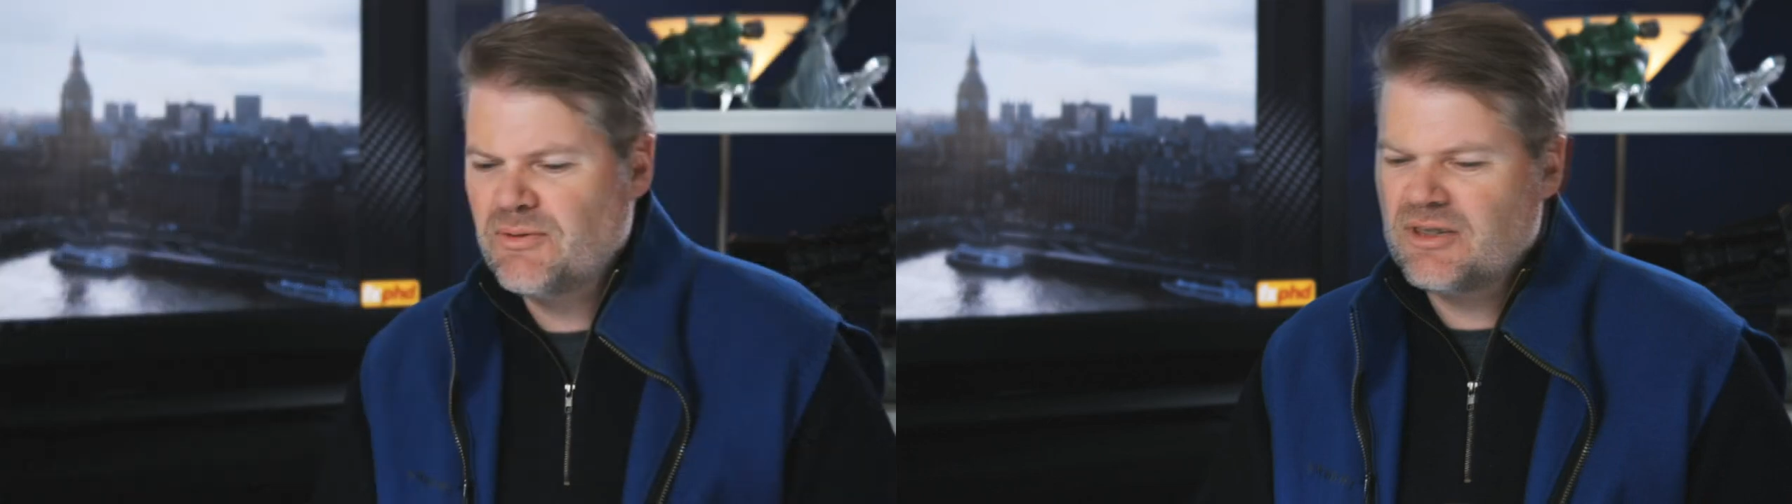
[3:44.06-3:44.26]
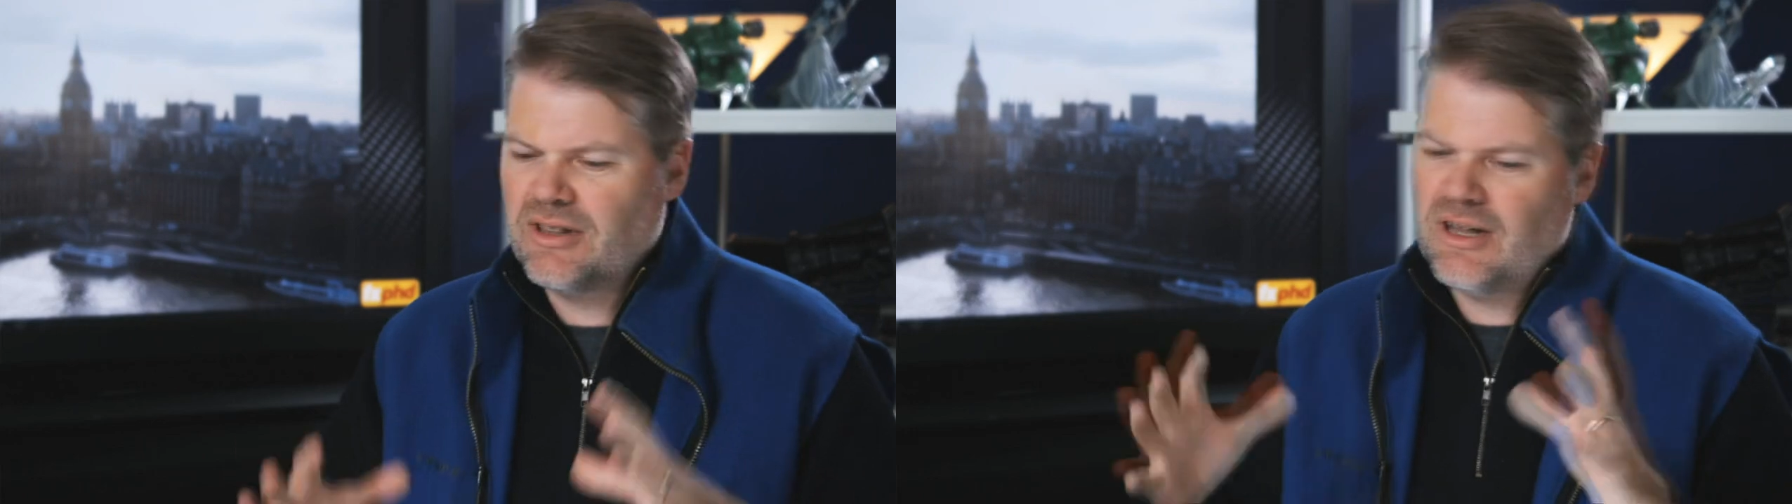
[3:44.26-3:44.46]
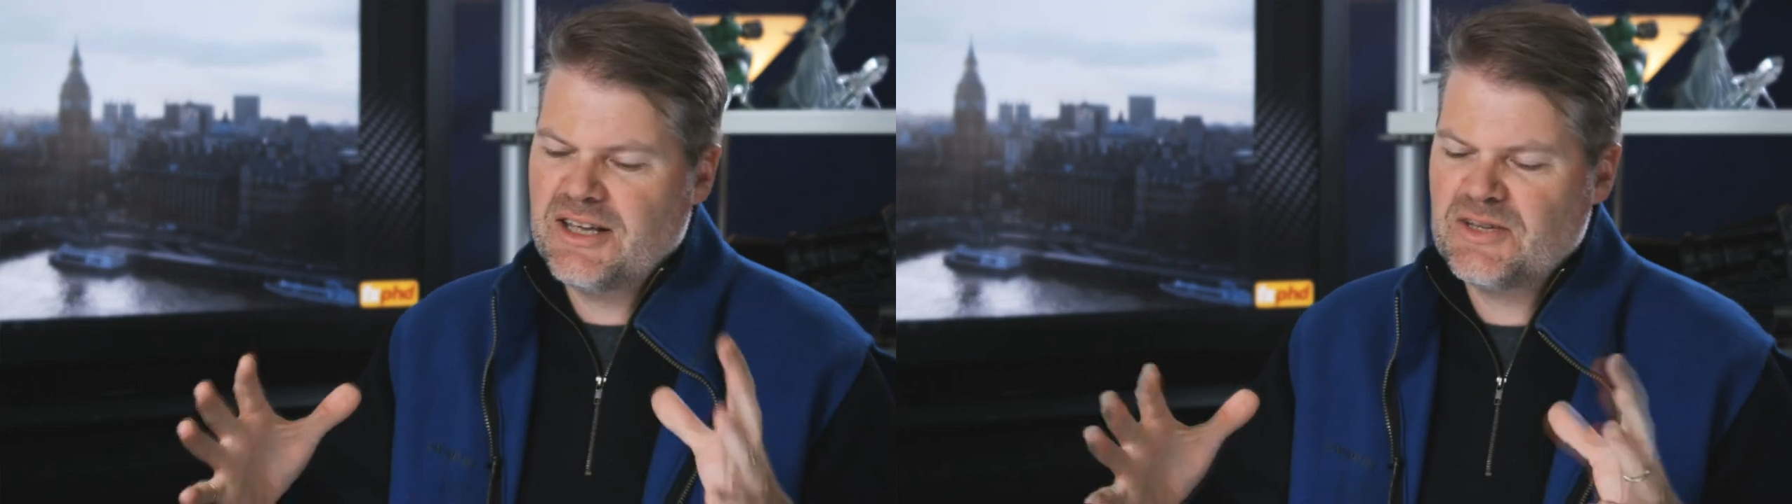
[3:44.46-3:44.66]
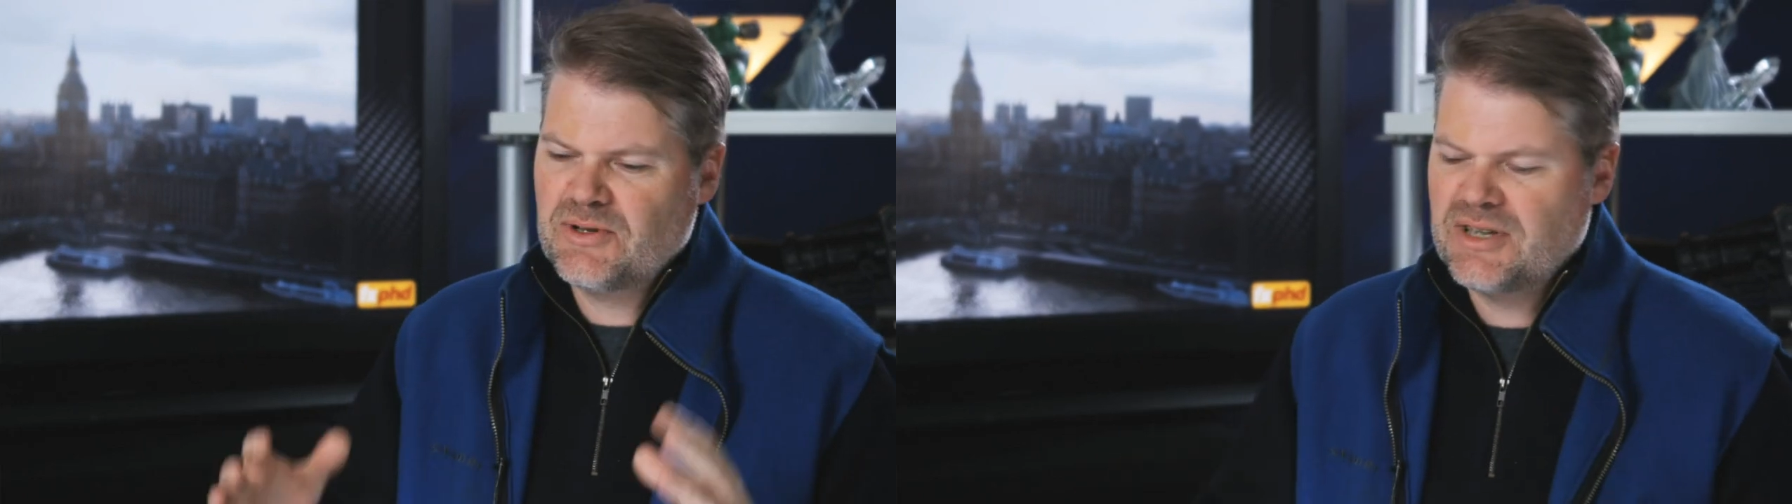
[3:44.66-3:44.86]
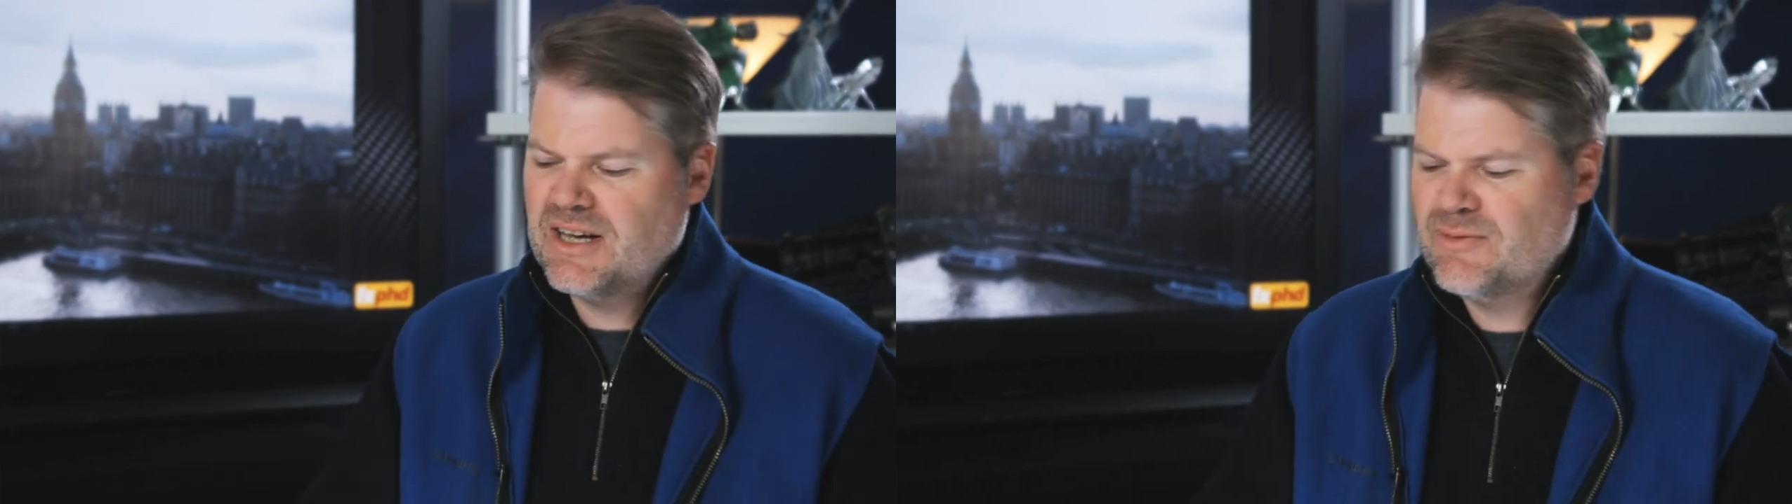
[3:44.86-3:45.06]
where the lights
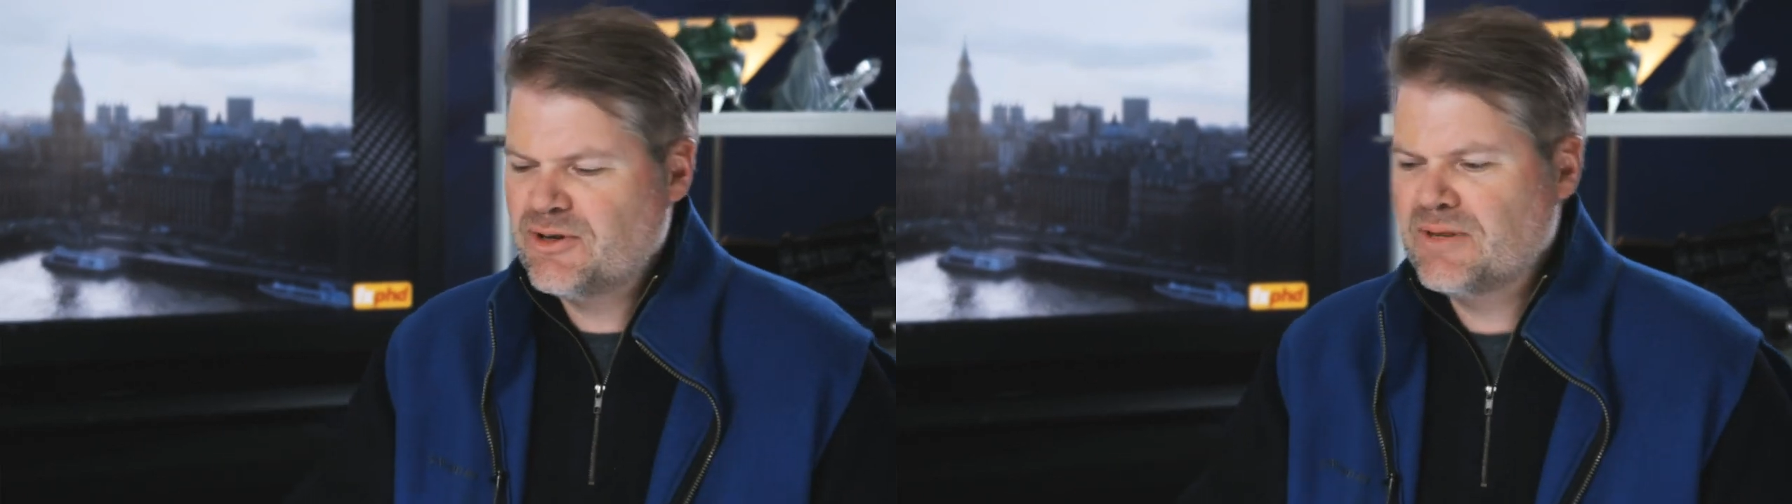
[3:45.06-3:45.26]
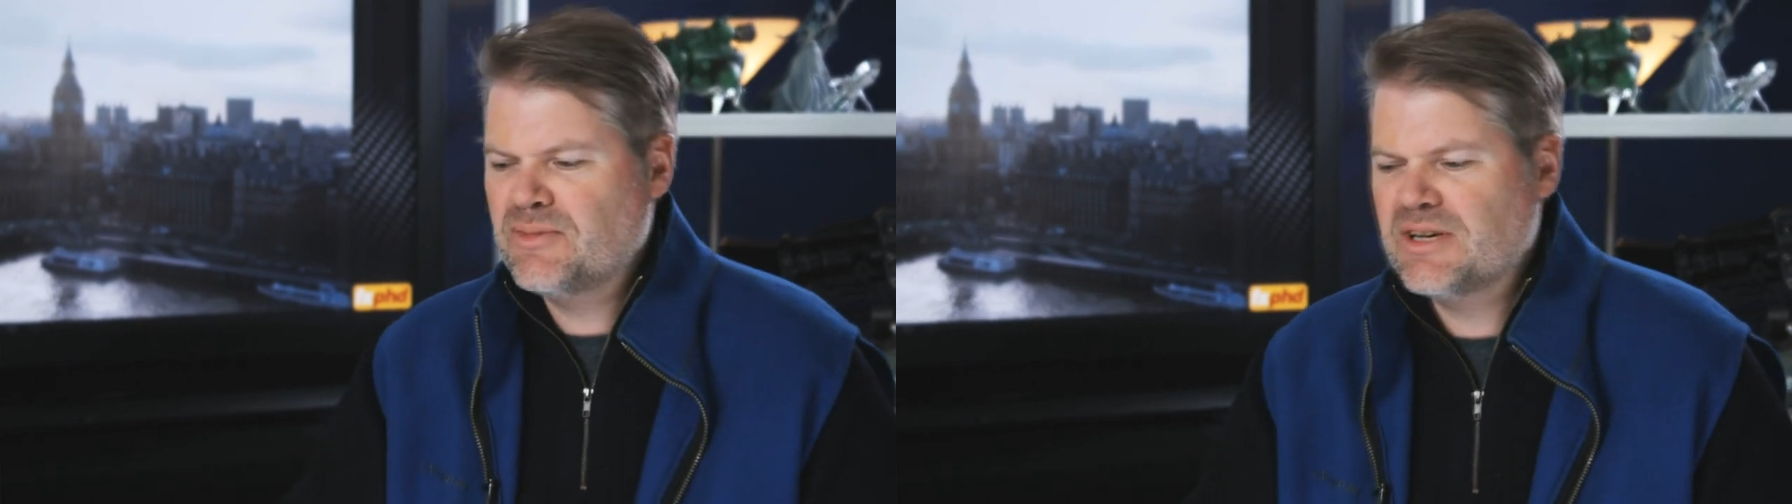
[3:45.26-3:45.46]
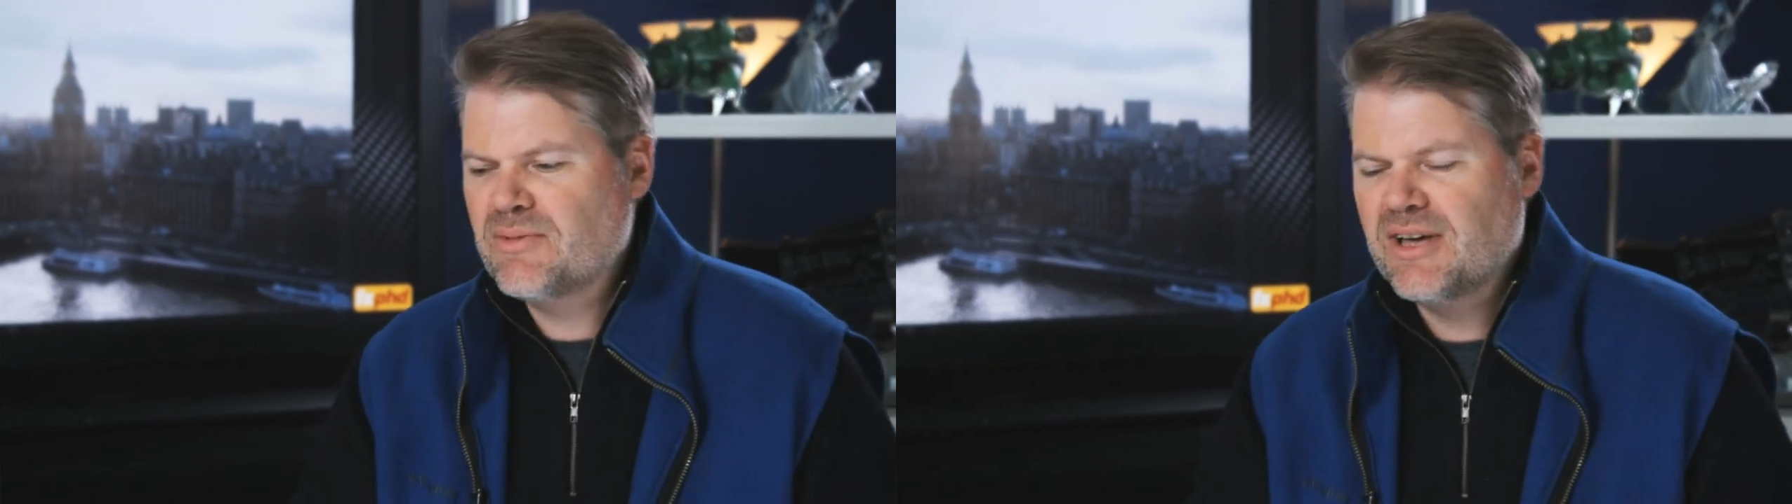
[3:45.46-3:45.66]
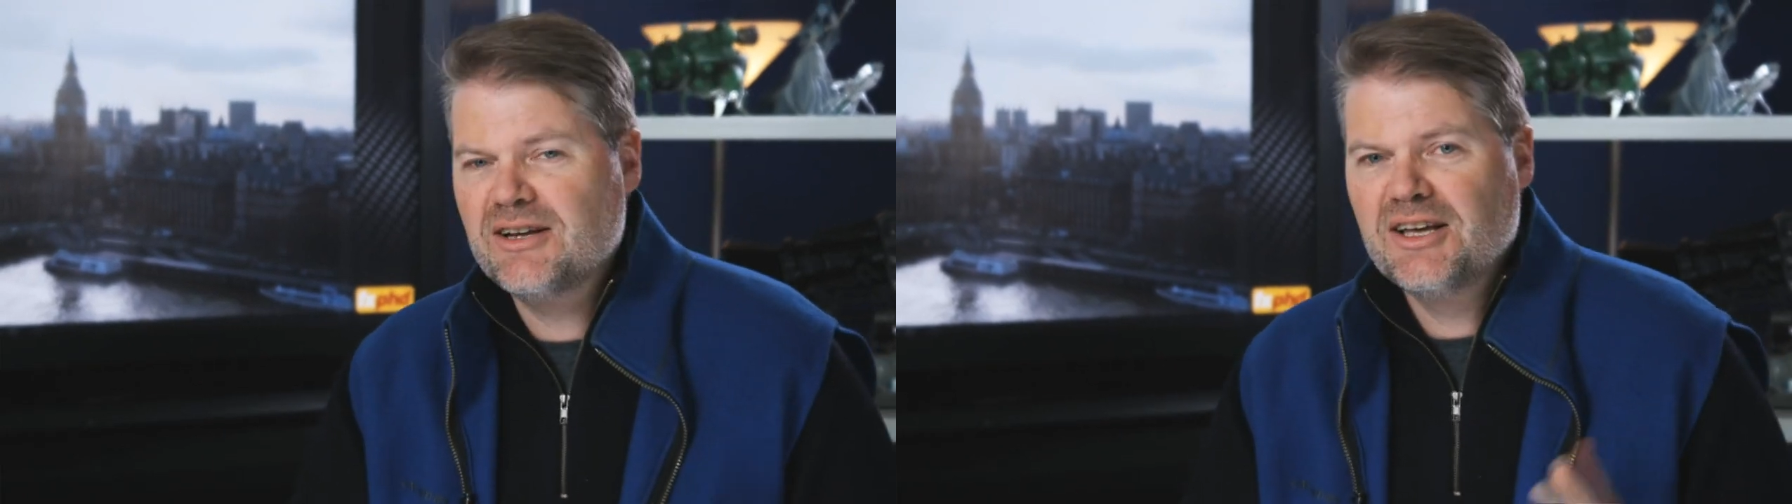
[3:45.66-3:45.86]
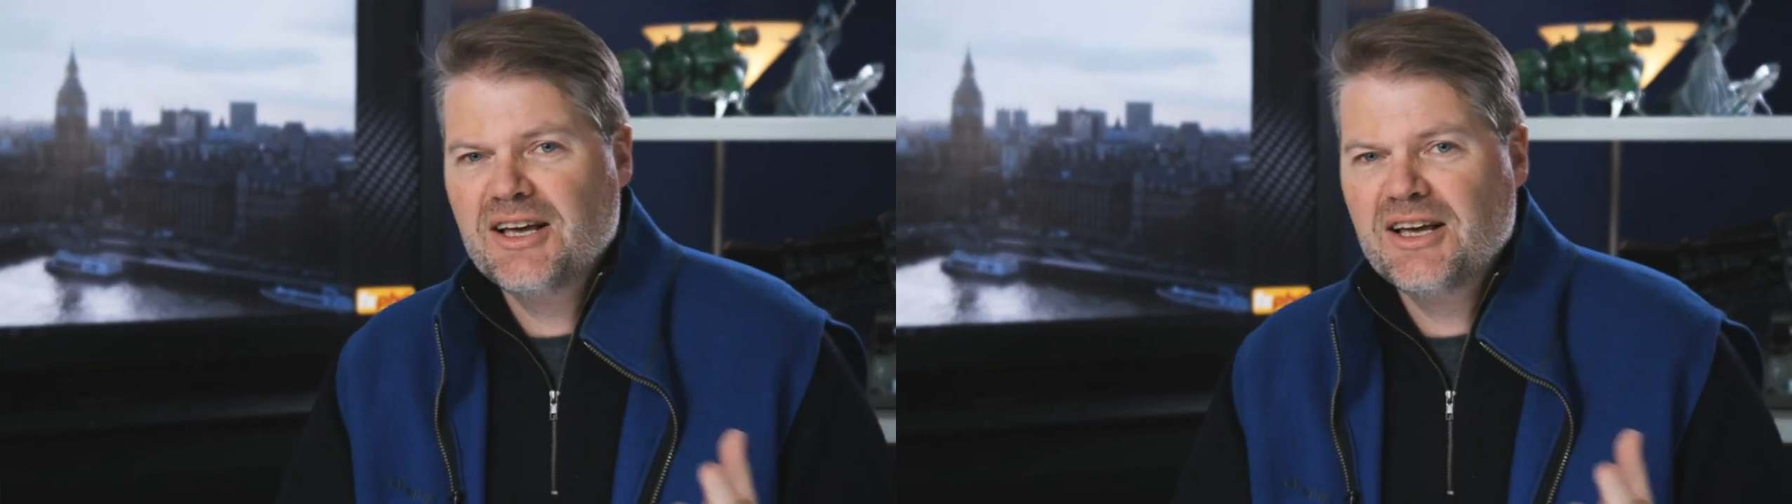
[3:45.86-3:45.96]
would come on Big Ben.